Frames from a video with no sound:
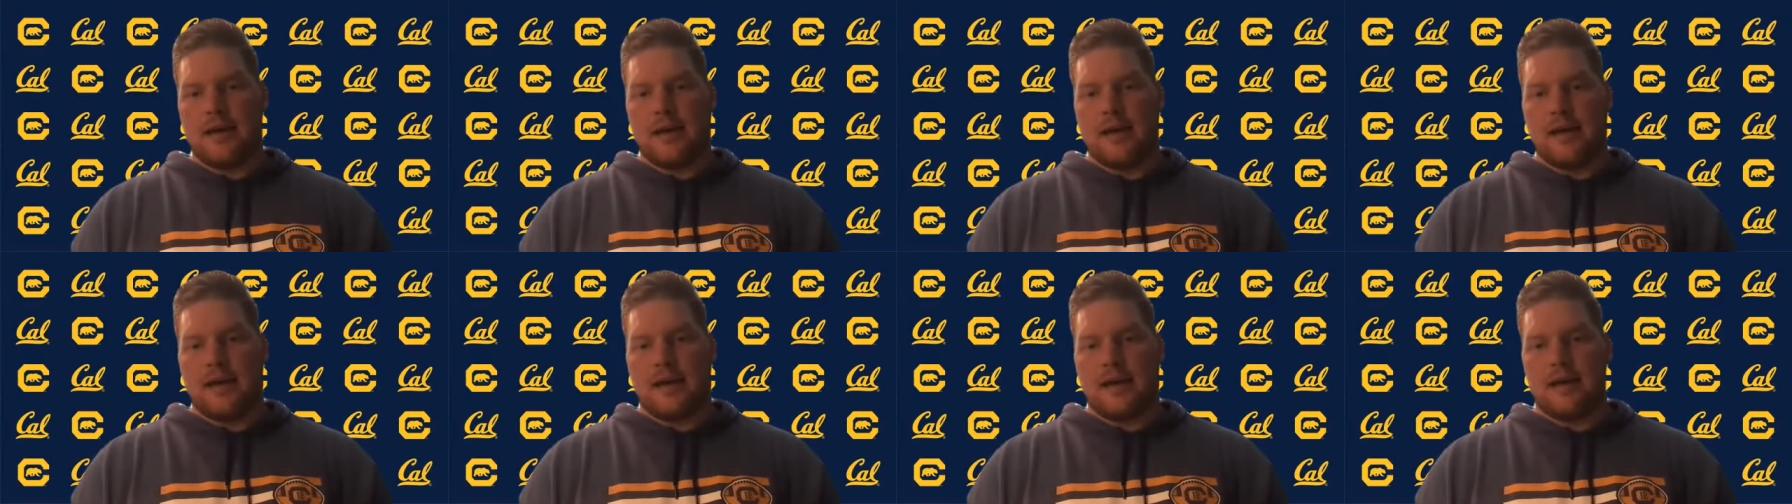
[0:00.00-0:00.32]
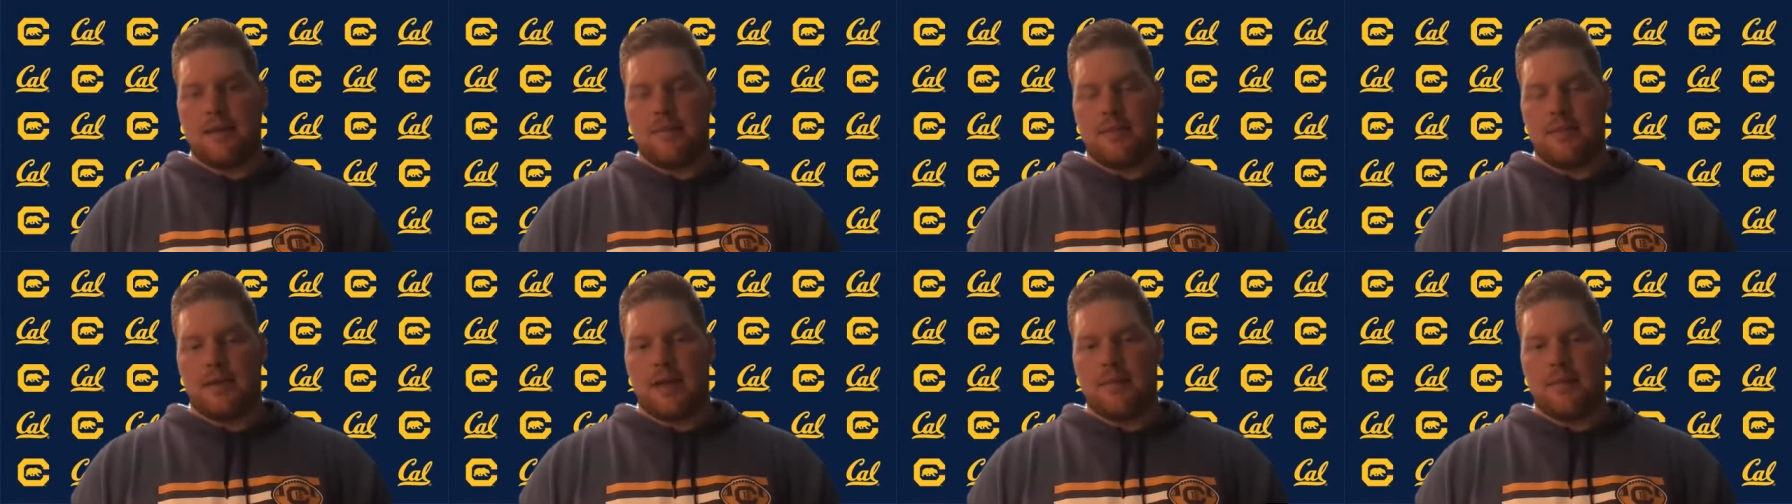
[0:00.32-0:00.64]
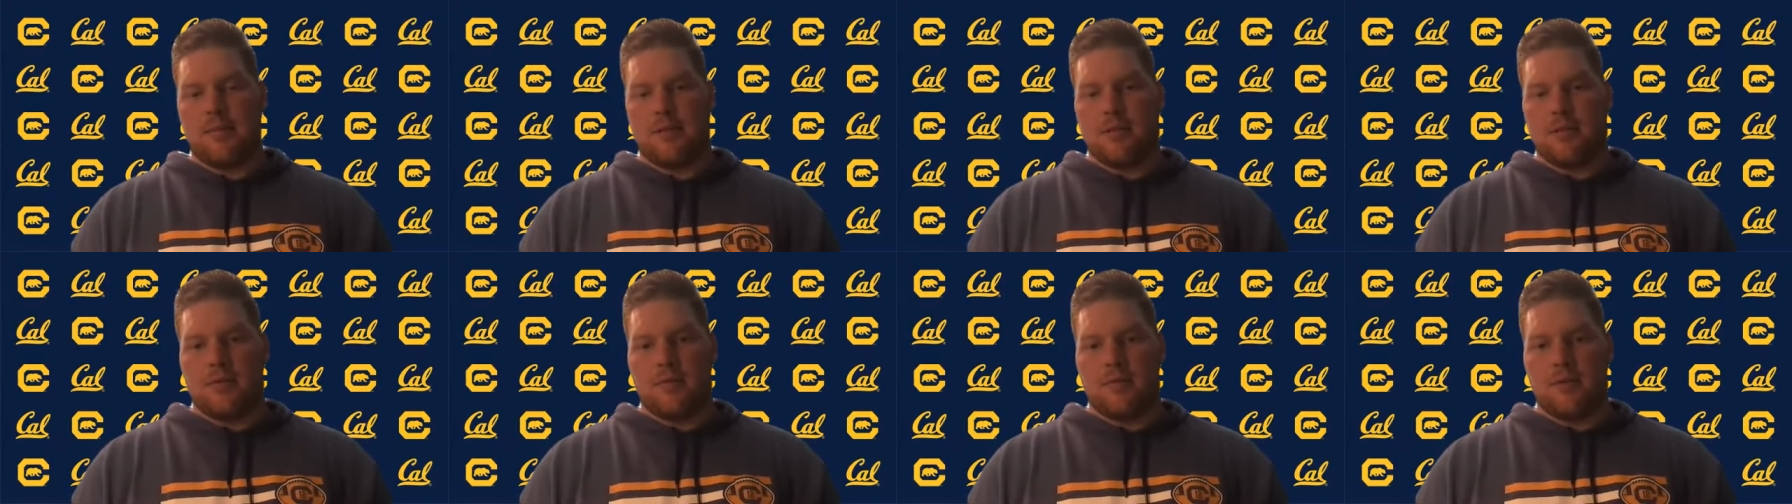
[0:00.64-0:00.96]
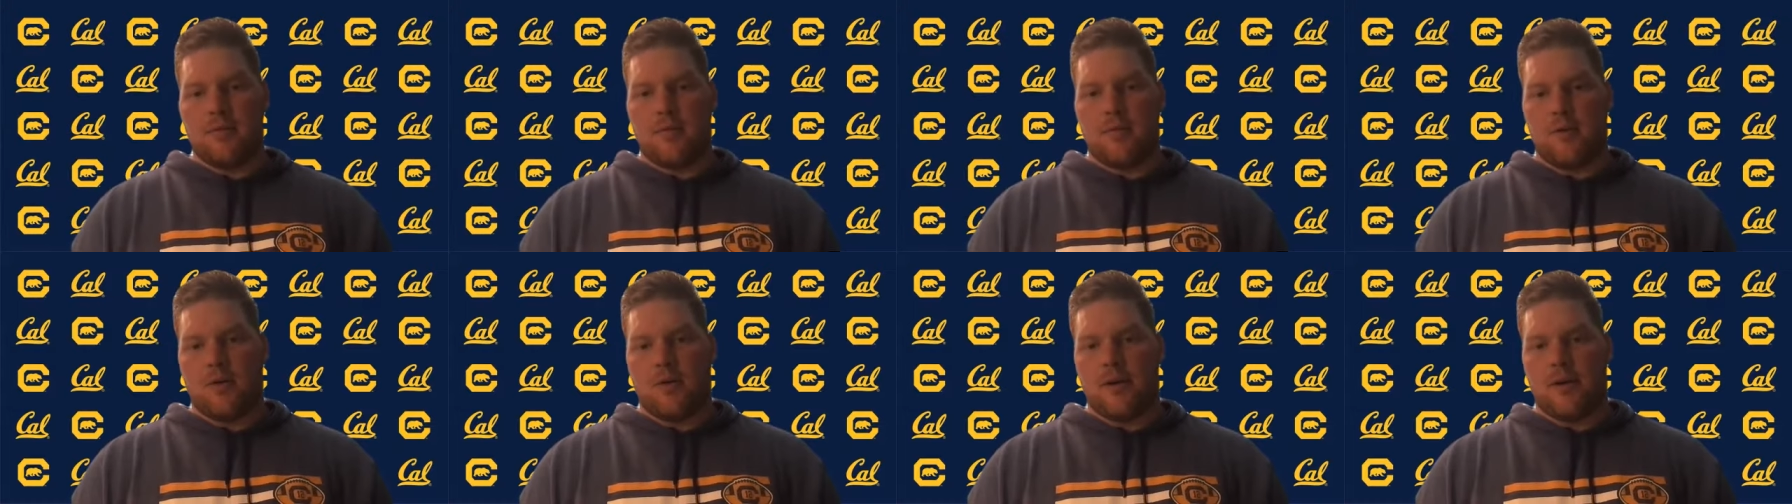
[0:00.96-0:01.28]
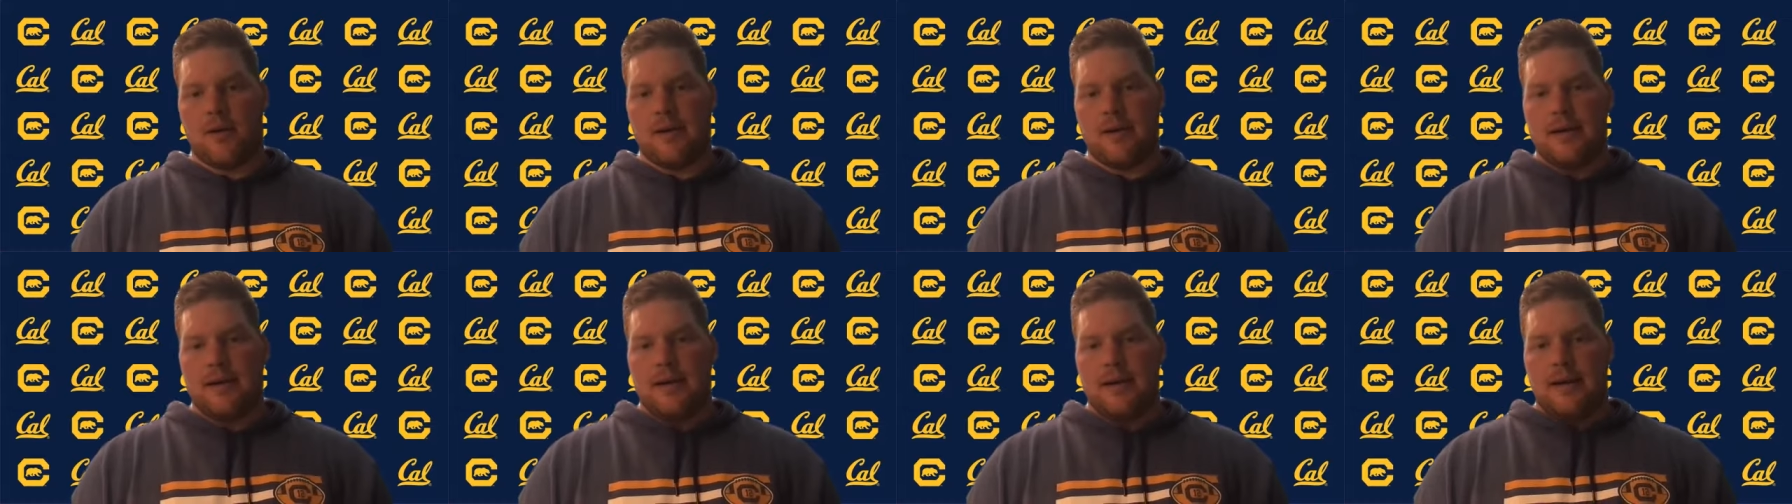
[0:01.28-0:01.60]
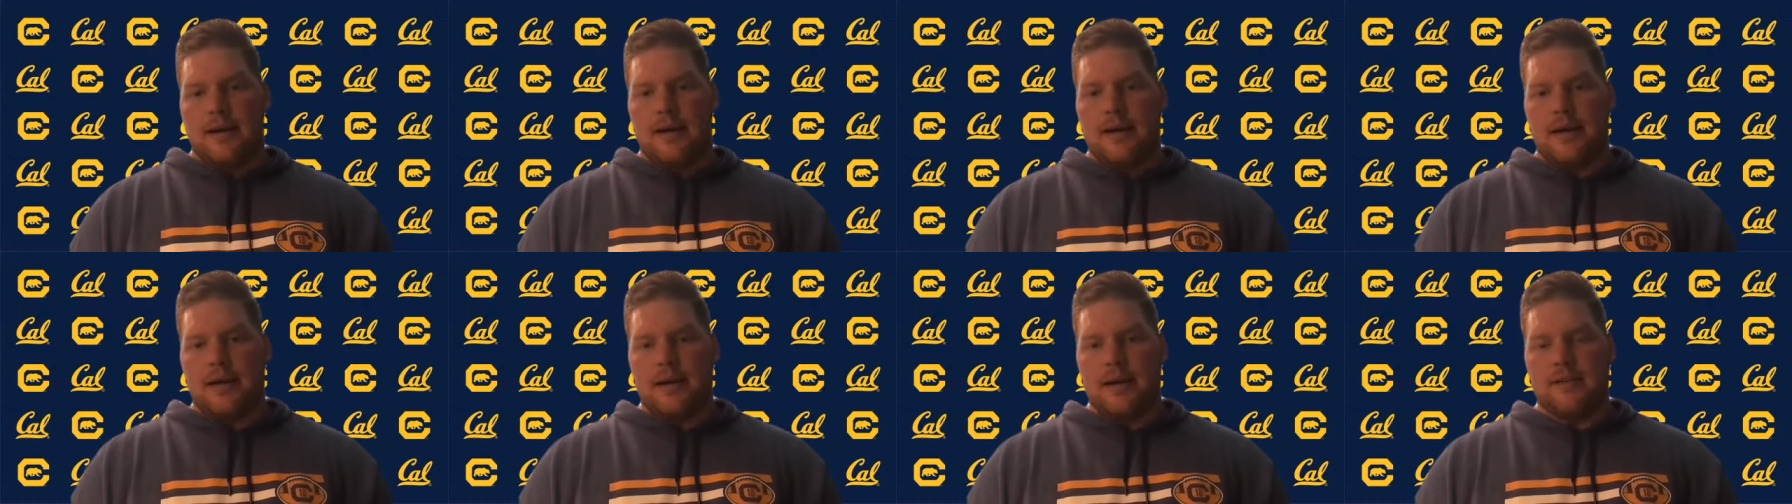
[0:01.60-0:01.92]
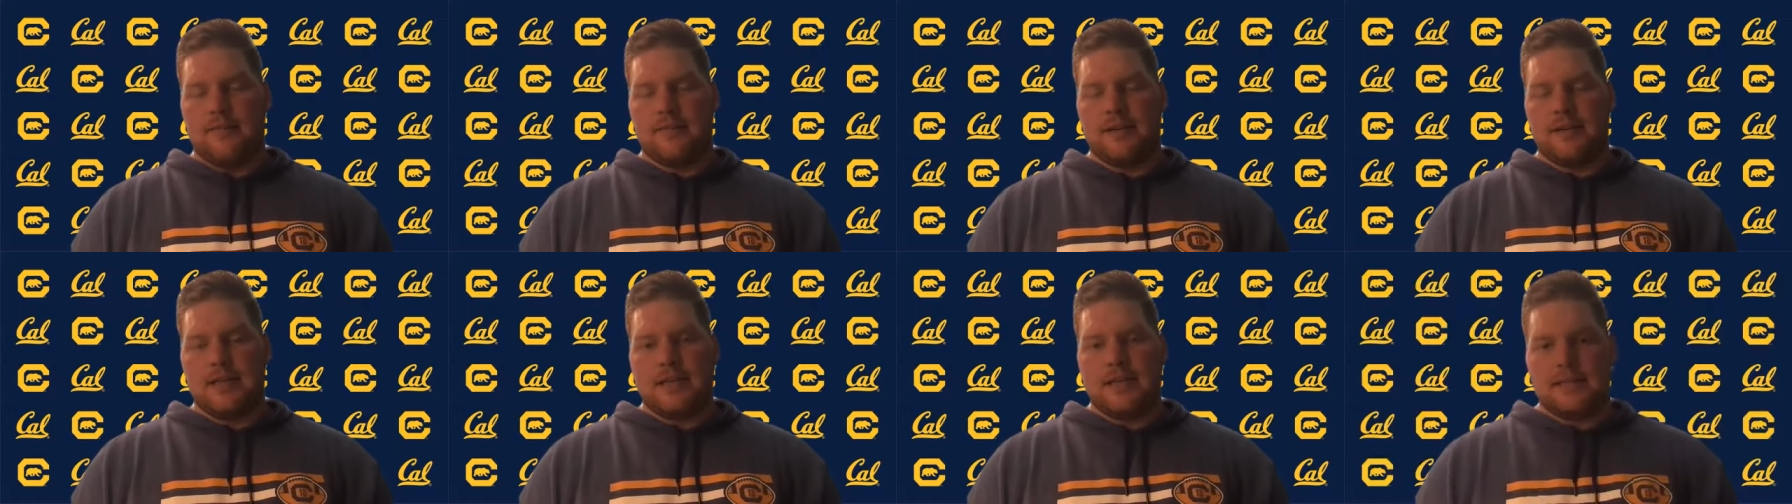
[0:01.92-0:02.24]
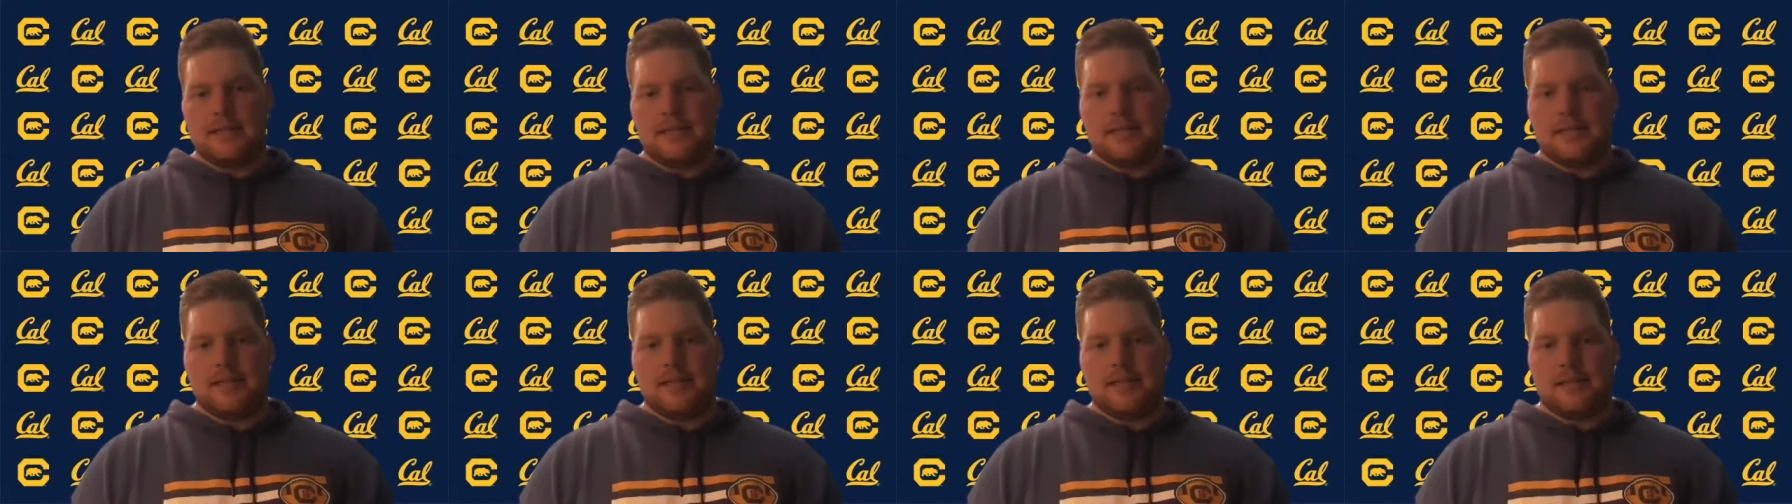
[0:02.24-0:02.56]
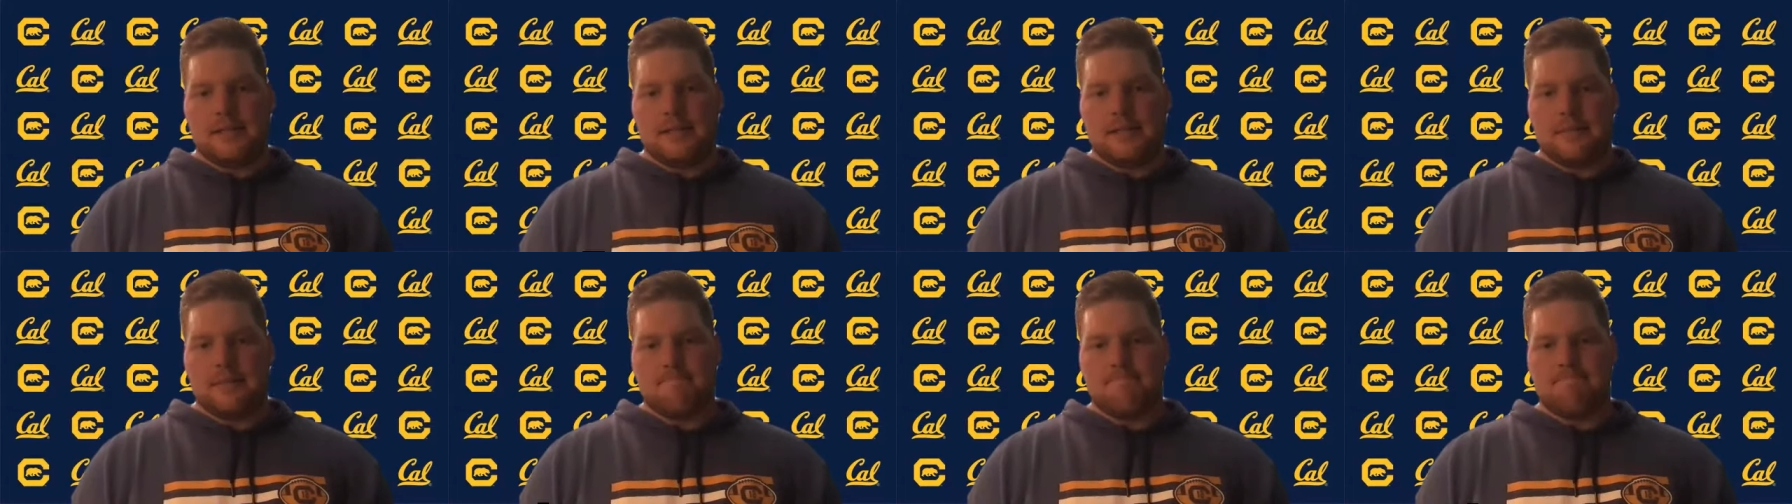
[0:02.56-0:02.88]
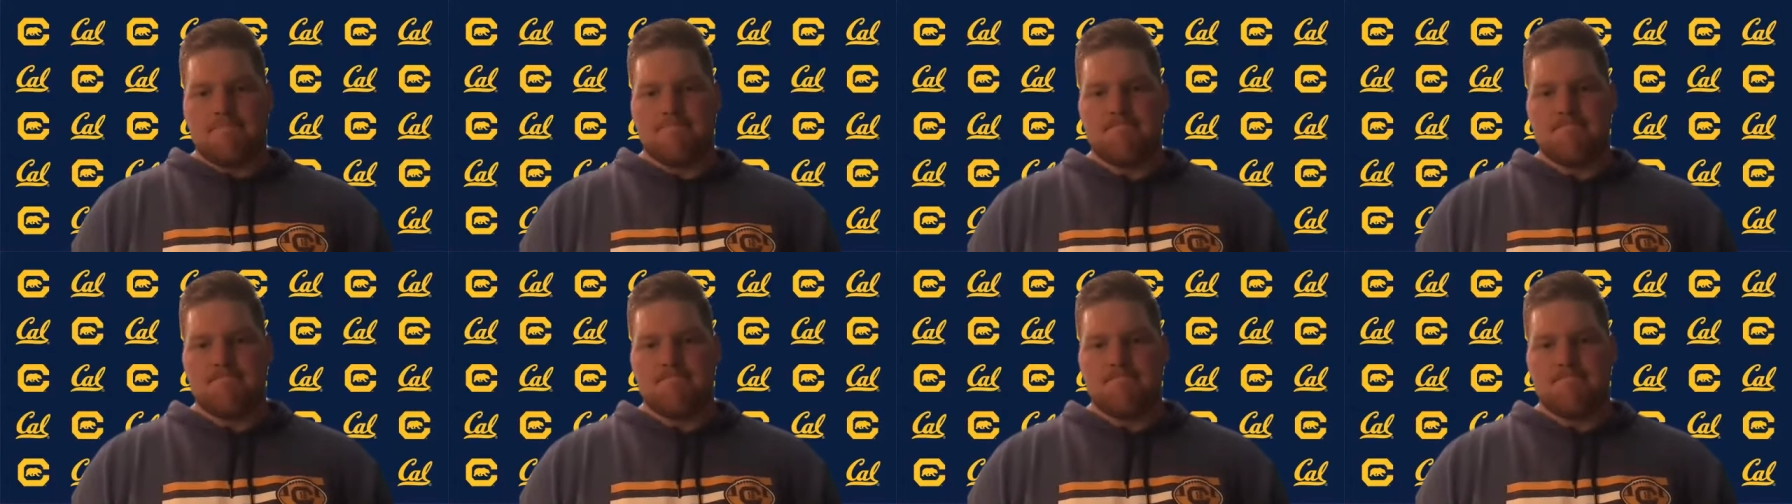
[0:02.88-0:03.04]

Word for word: uh, it became a little bit more uh, of an easy decision.